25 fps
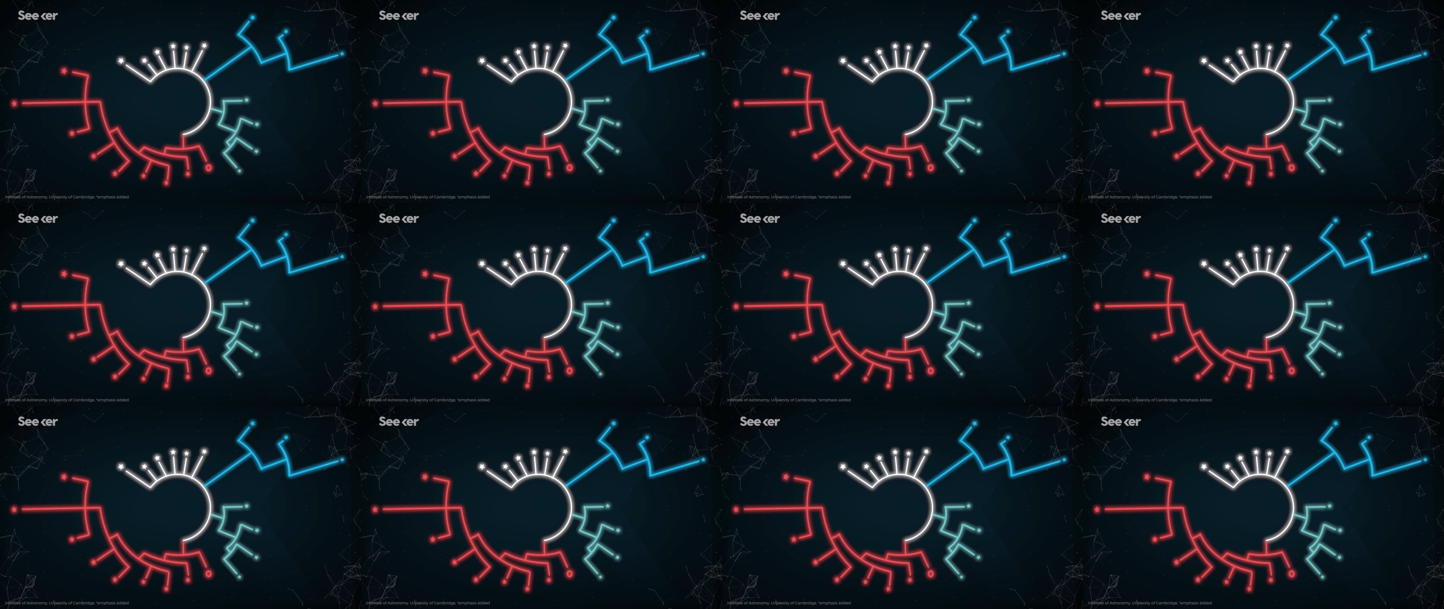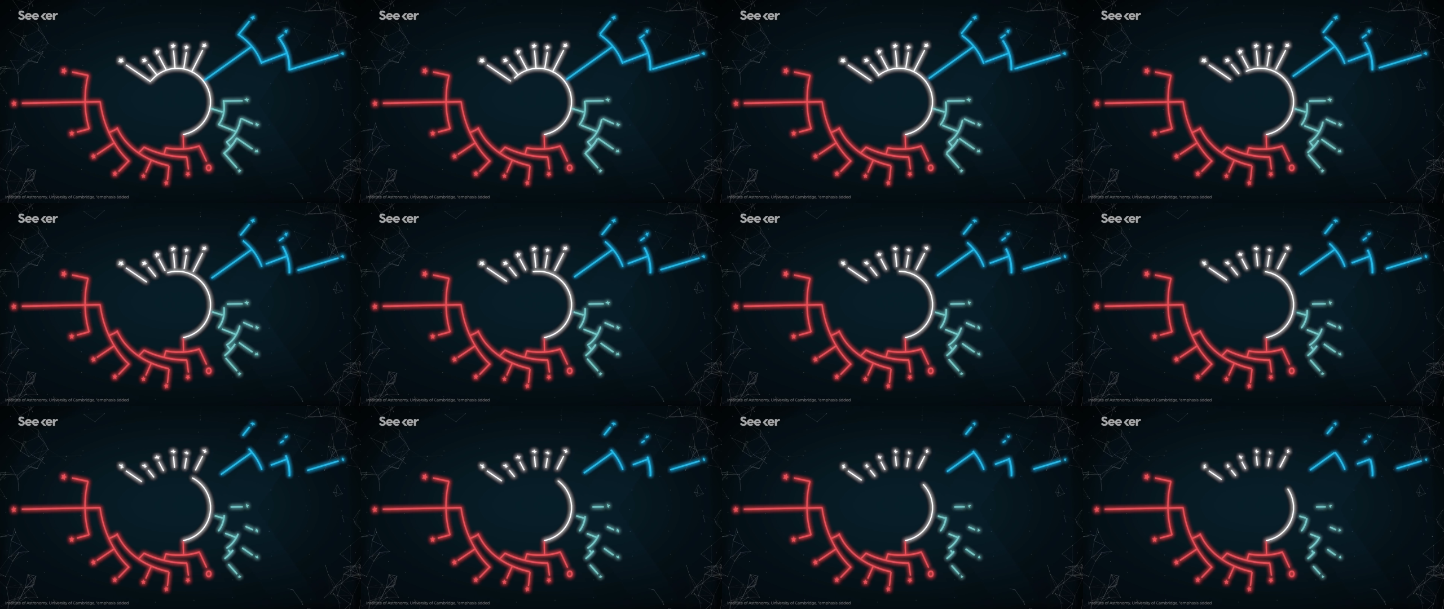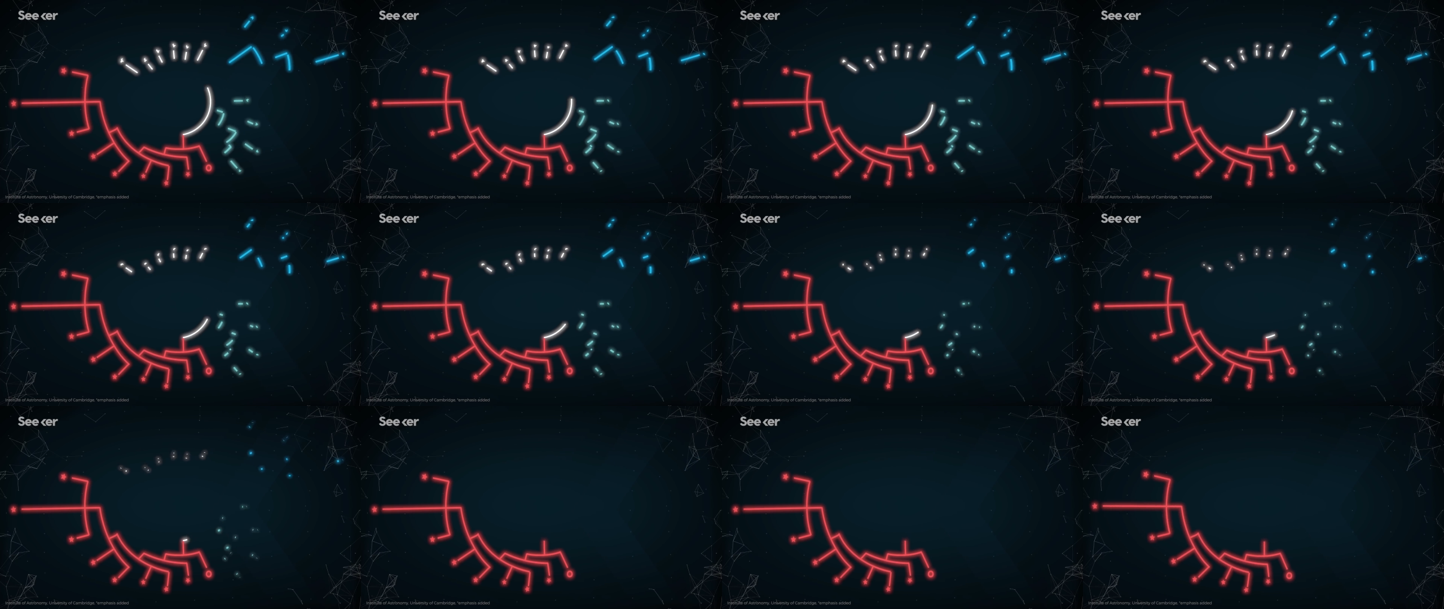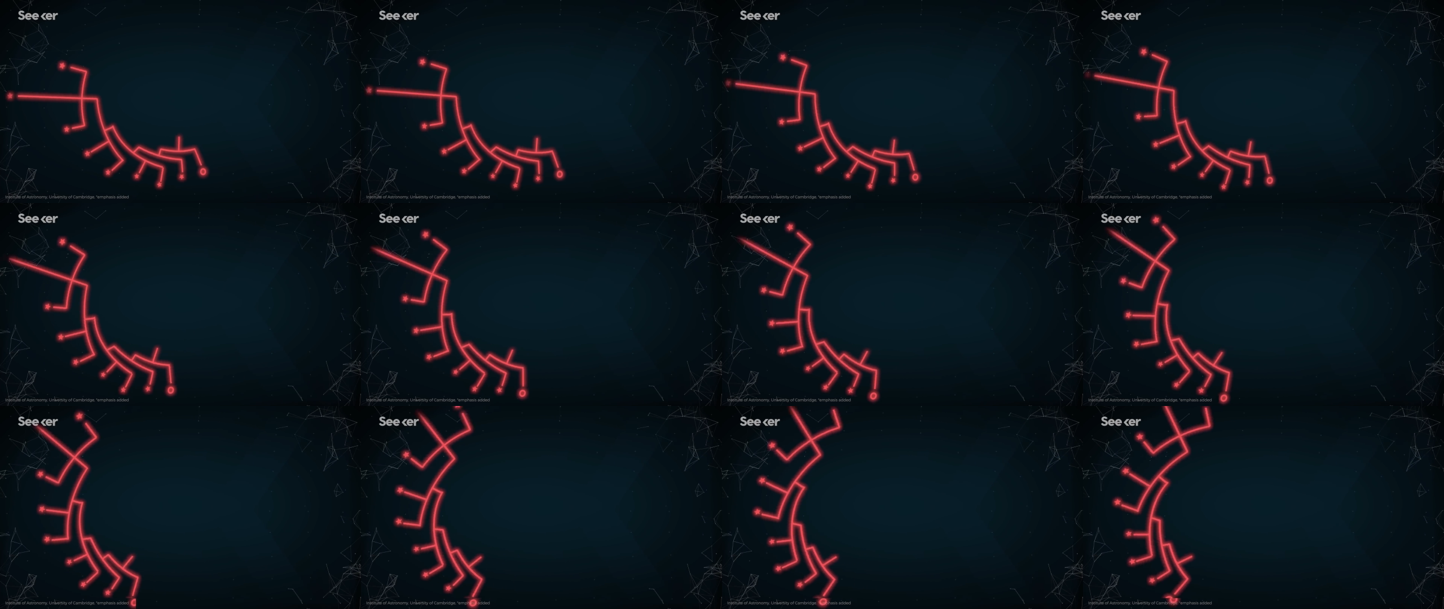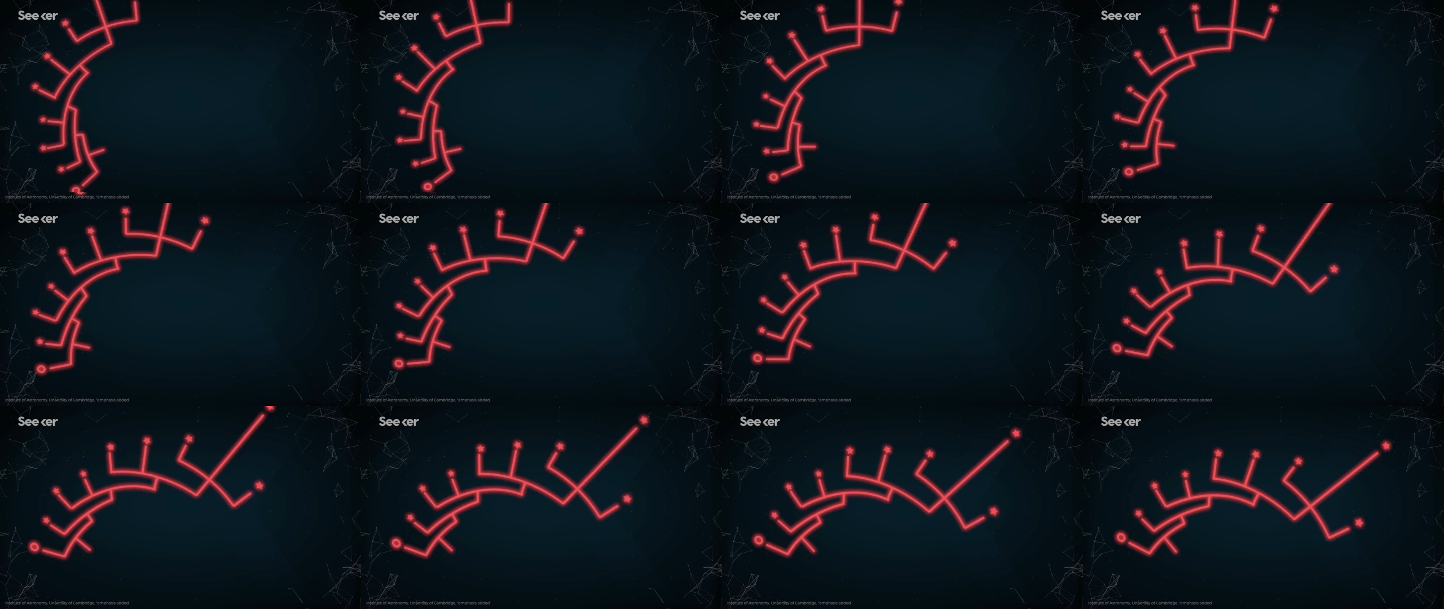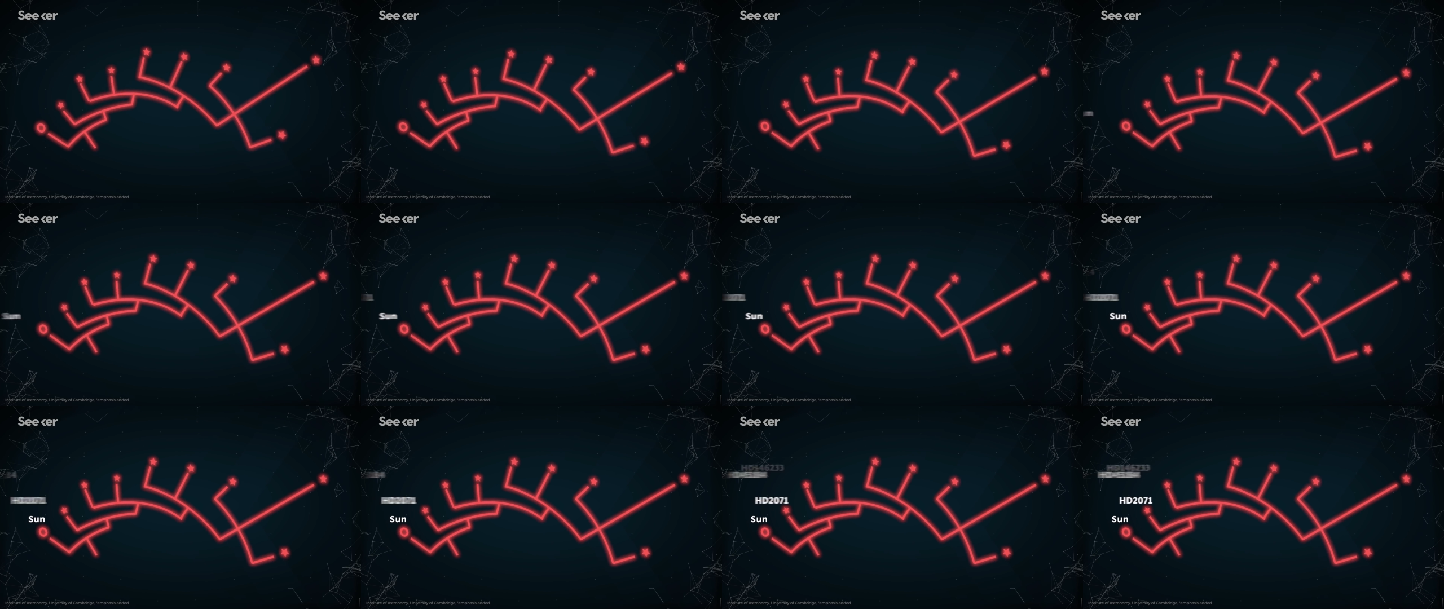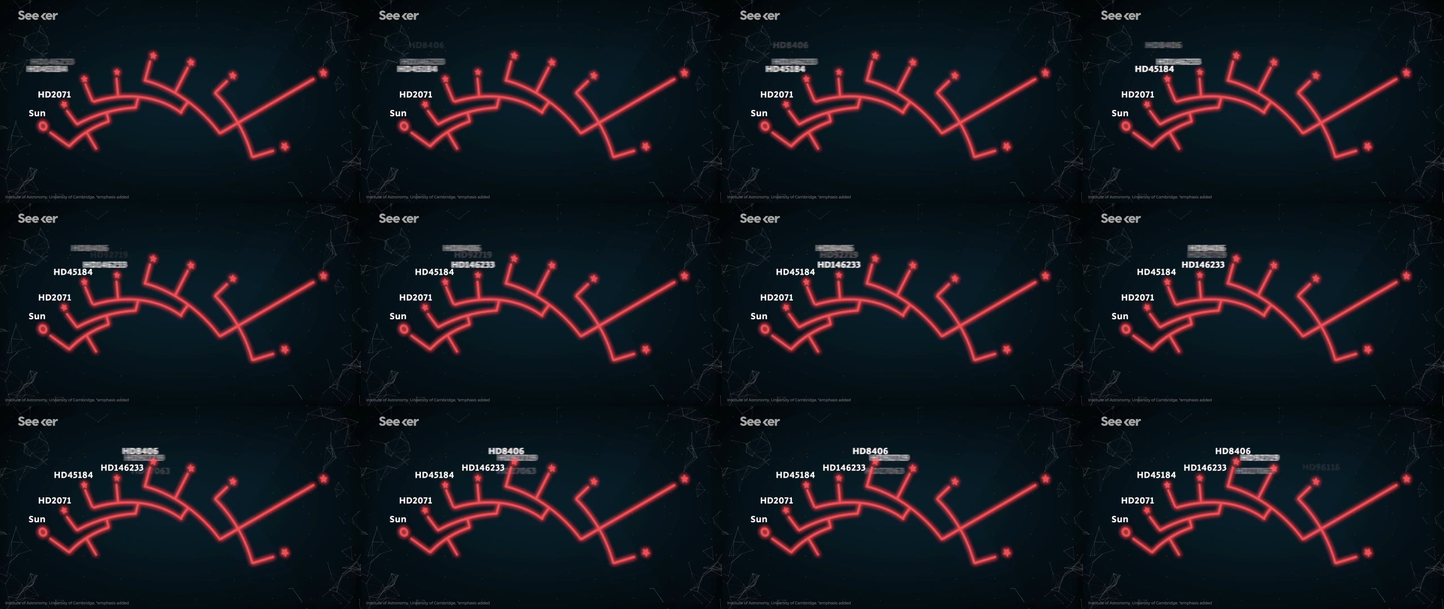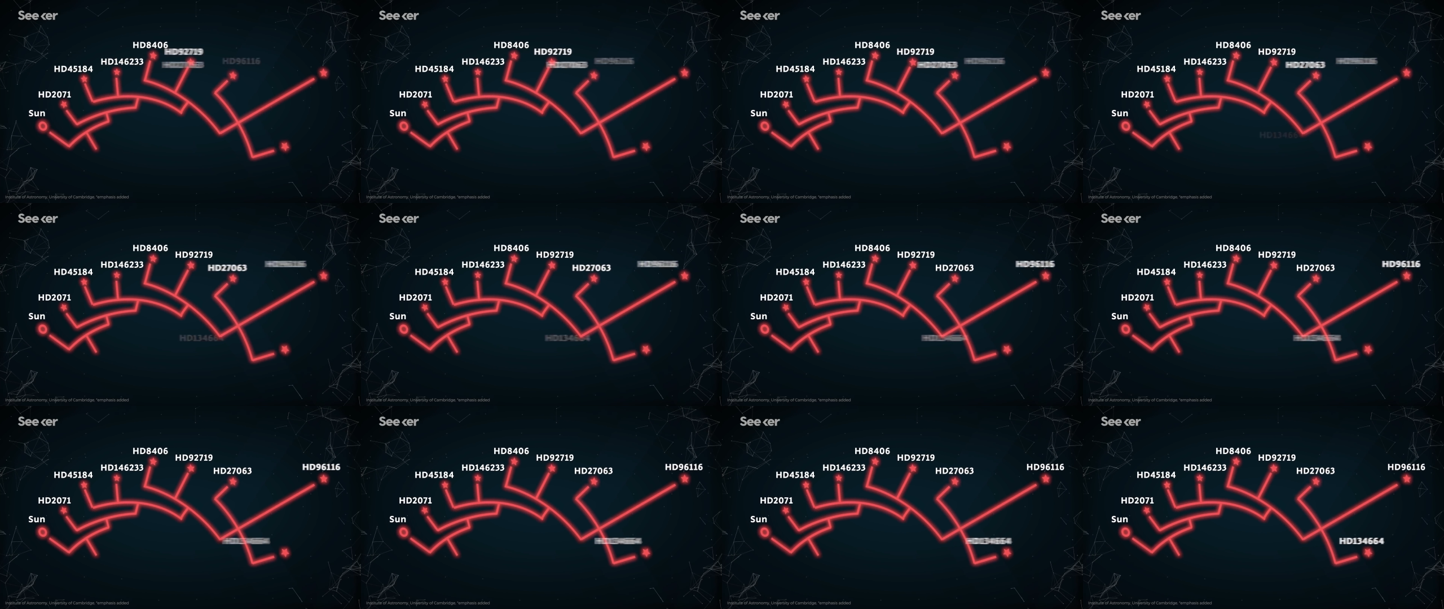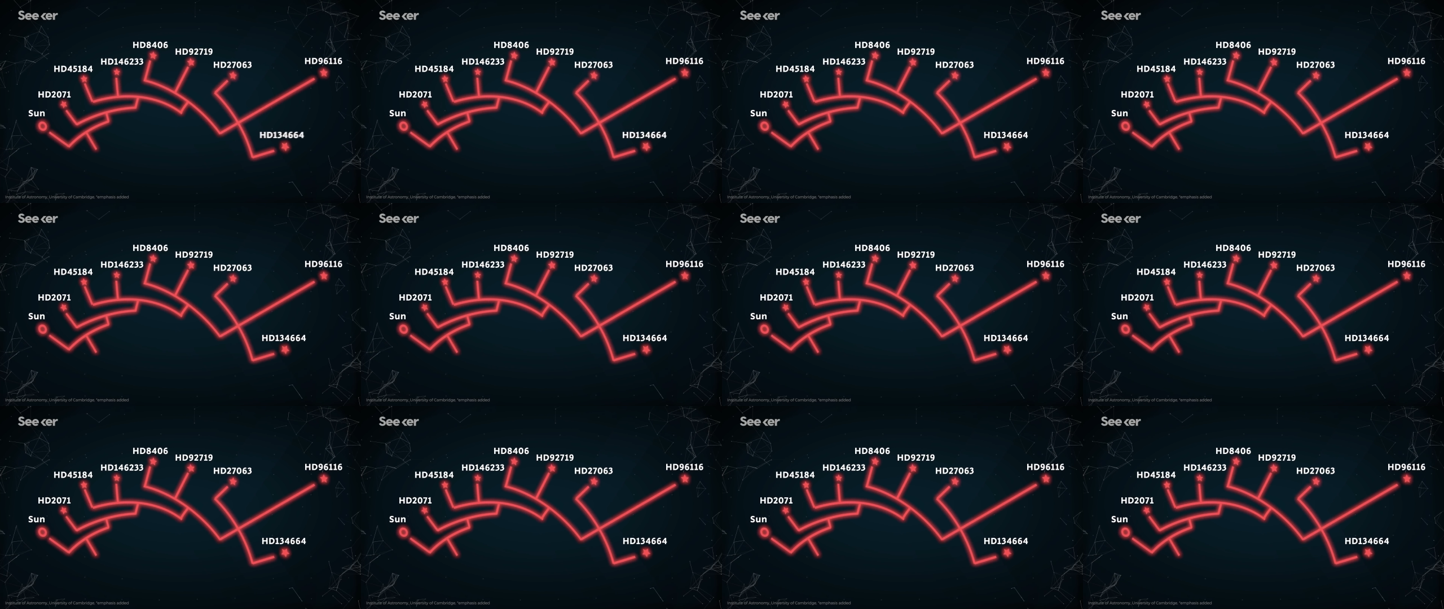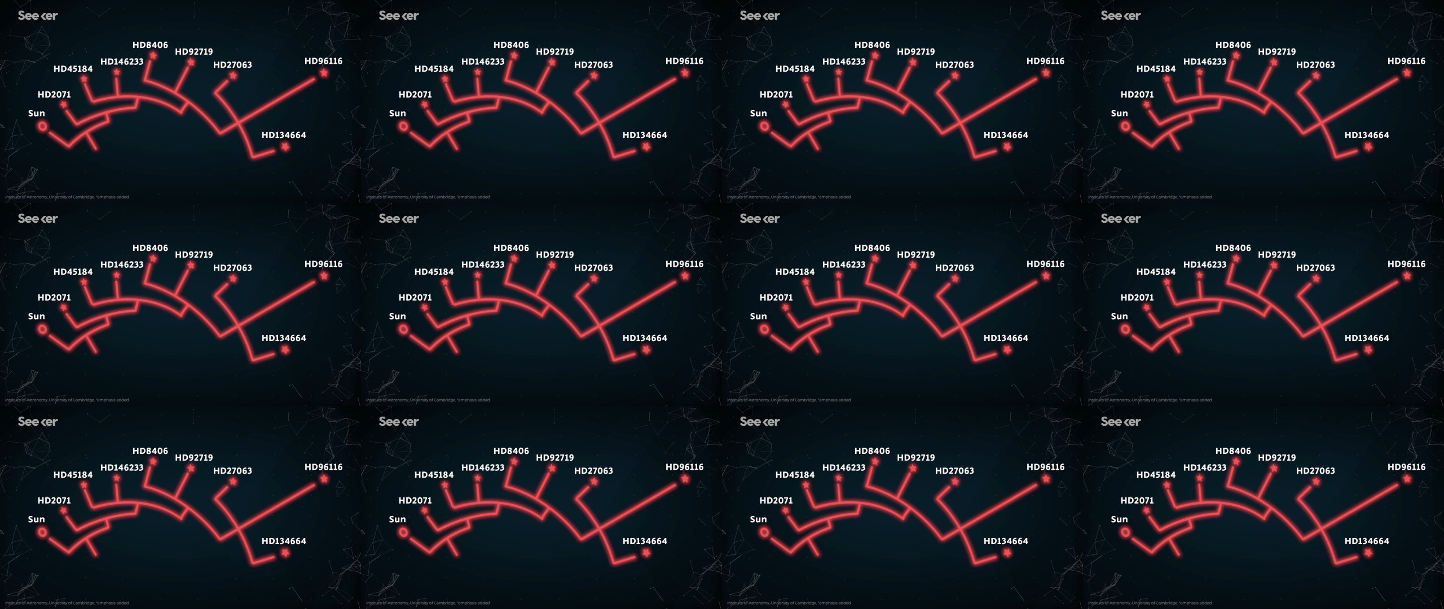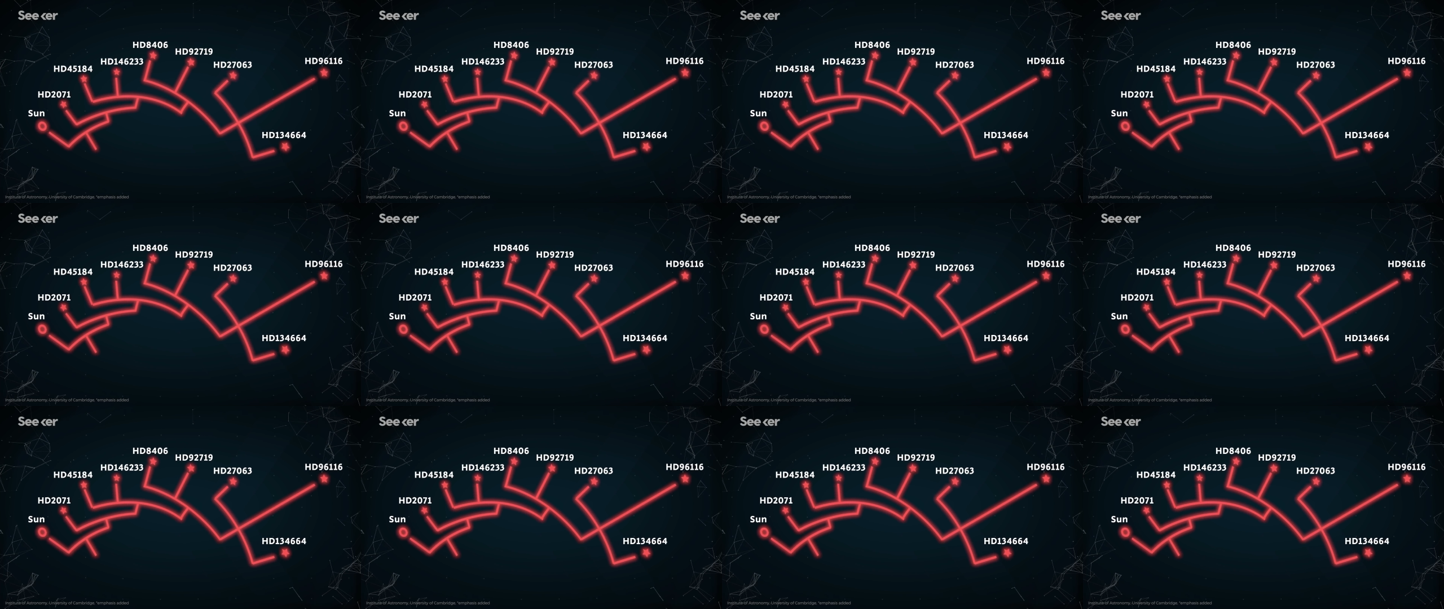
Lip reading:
Nobody's mouth can be seen.